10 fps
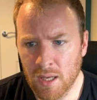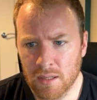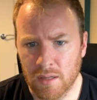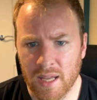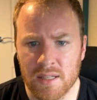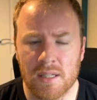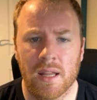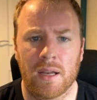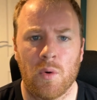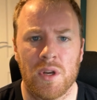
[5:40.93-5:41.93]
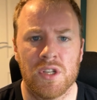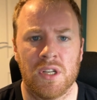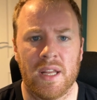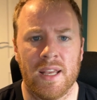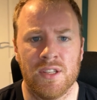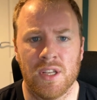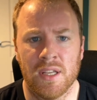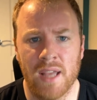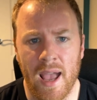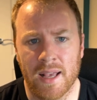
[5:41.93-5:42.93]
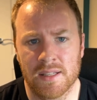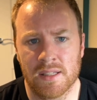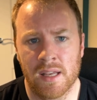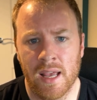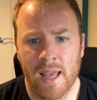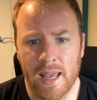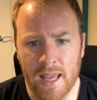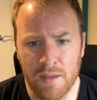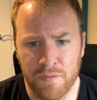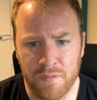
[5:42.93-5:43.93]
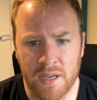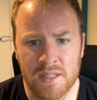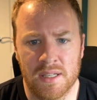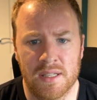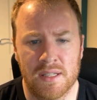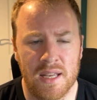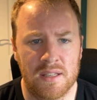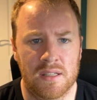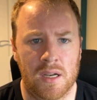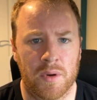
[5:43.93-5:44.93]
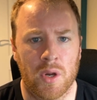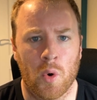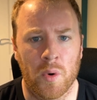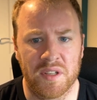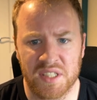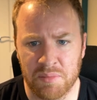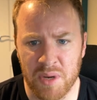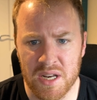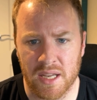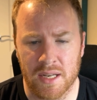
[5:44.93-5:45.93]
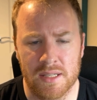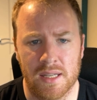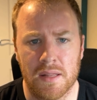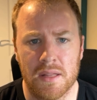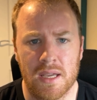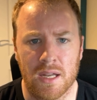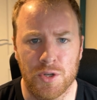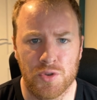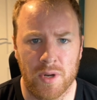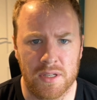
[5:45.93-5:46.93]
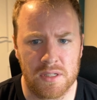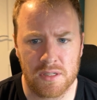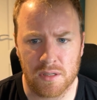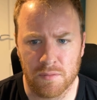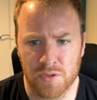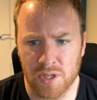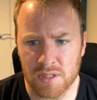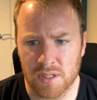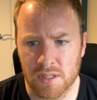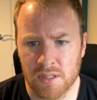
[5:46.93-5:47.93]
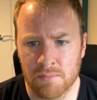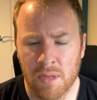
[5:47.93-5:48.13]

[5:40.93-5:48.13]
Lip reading: Now, the answer to that question is yes, if it is necessary or expedient in the interests of justice.